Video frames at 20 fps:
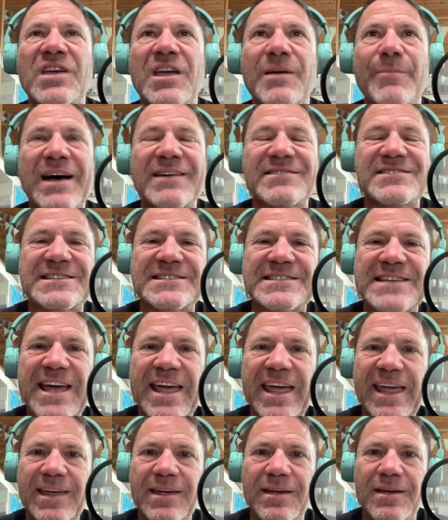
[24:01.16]
about
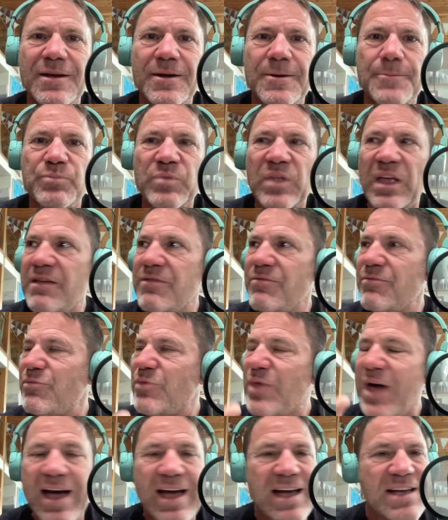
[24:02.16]
today,
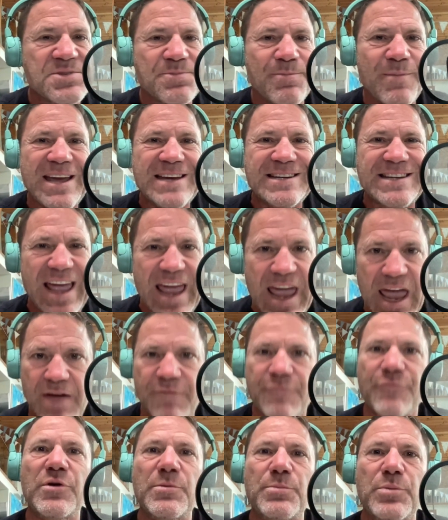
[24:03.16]
that has made
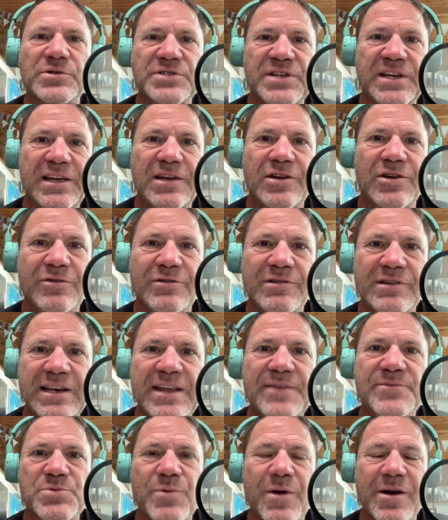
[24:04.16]
everybody who
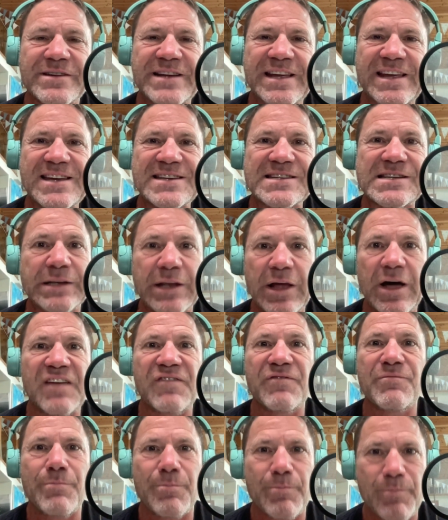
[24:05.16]
lives around here's life
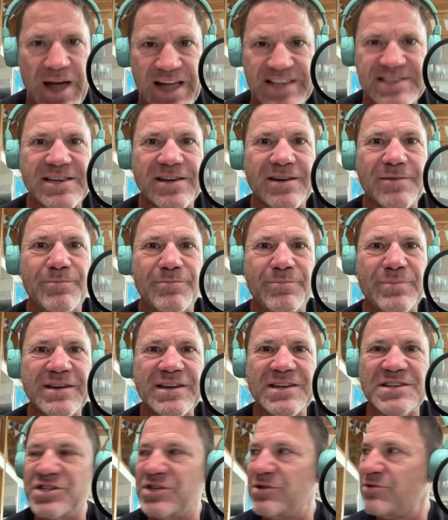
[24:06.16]
better,
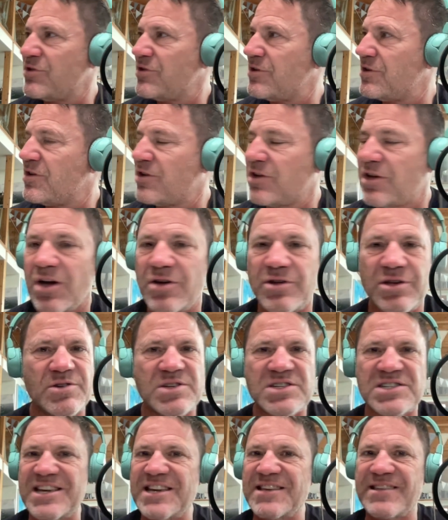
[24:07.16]
because you
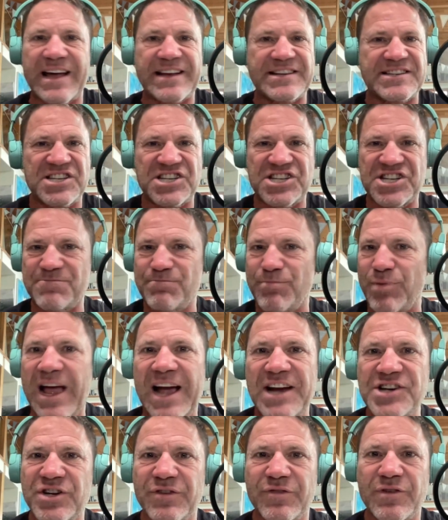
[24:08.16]
see that
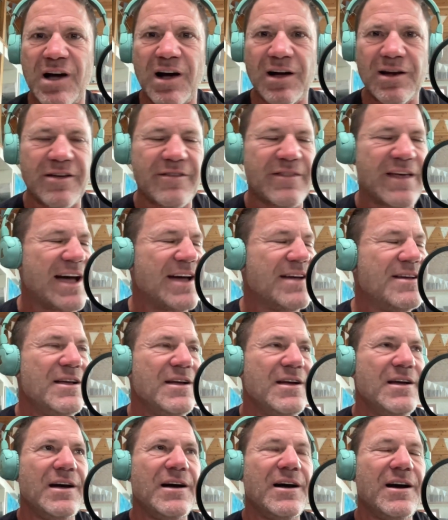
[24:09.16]
splash of color, that
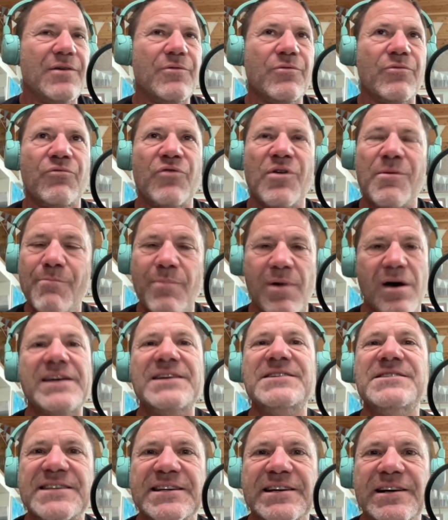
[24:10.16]

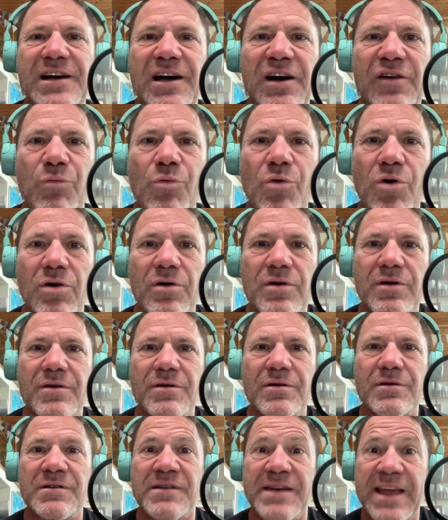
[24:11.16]
reminder of what
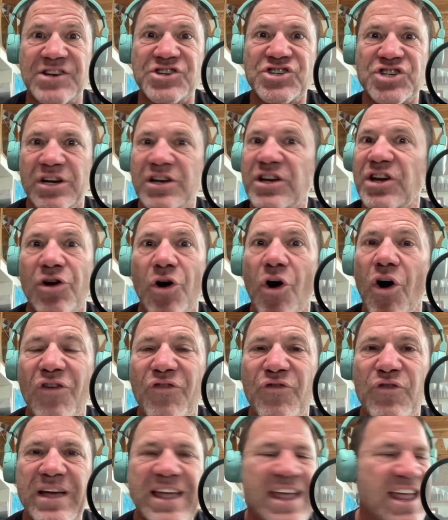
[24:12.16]
nature can
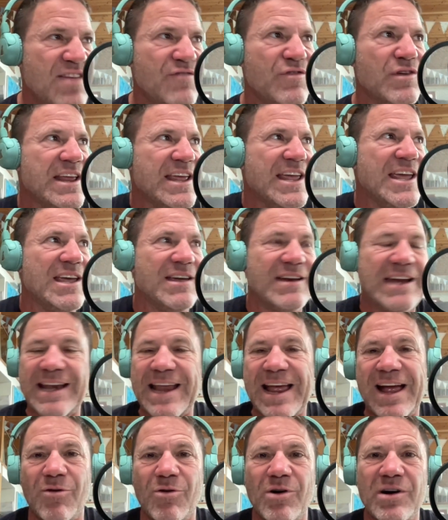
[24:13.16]
offer, even here in
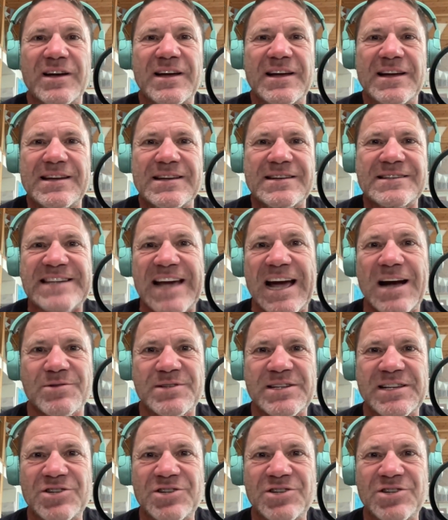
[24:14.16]
our dowdy,